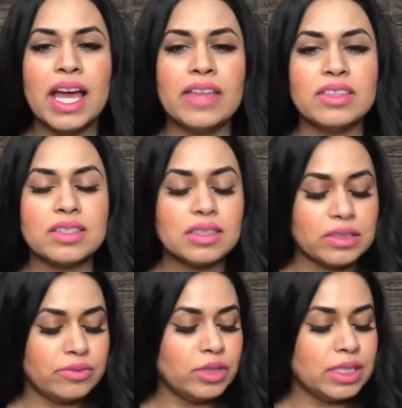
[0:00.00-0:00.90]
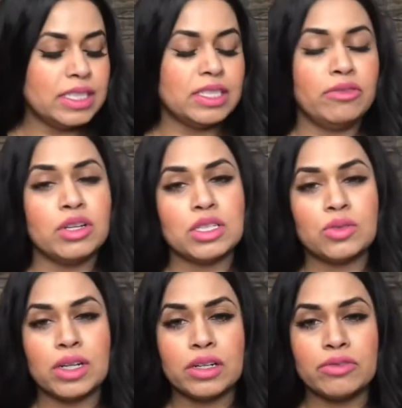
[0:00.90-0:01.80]
And this is a really different
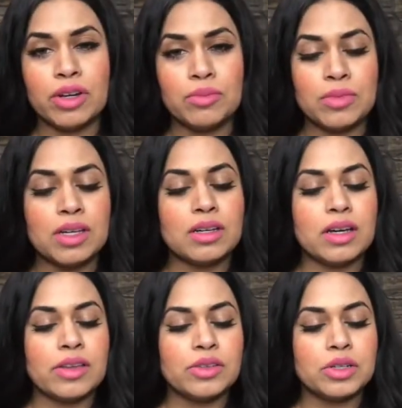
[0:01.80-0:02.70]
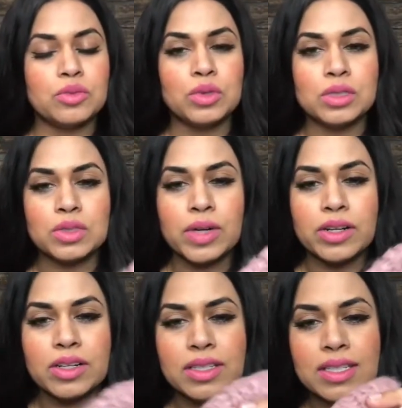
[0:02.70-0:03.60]
sweater from the other wool sweaters.